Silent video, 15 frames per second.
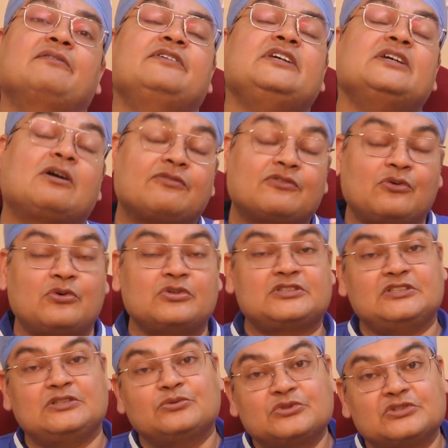We of course
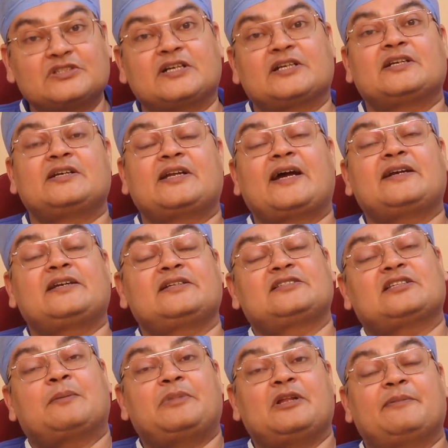use certain dietary
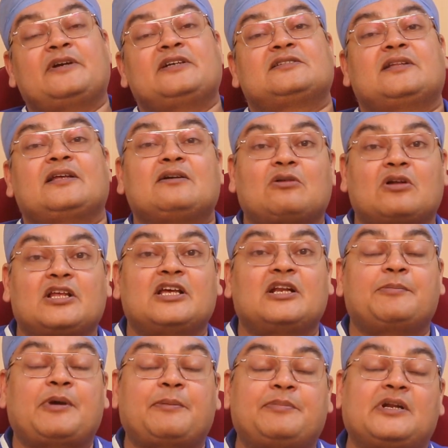supplements like
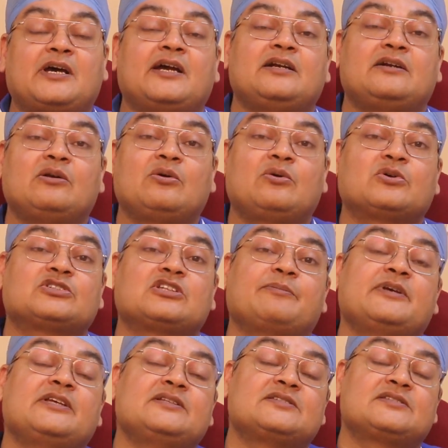collagen peptide,
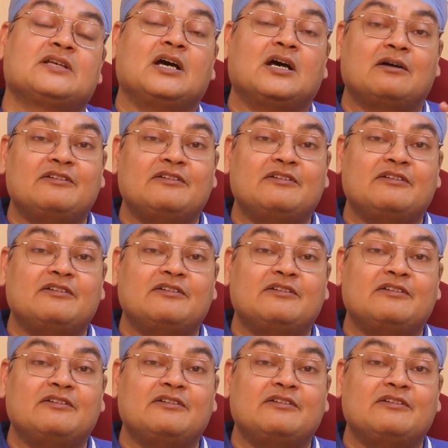glucosamines.